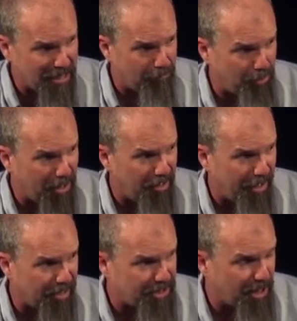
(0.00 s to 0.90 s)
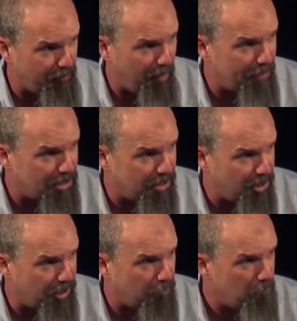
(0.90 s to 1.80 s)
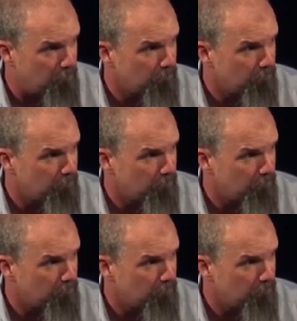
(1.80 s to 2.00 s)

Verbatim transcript: the brother had a self image issue?